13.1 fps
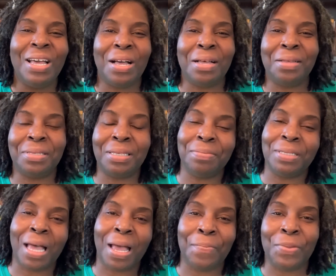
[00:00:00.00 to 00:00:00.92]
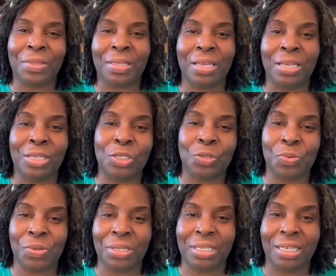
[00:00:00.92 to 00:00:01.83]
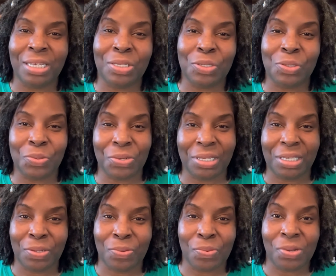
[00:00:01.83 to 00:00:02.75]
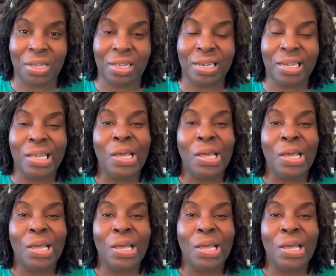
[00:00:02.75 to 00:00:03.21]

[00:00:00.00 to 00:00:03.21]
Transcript: uh, sometime within 2021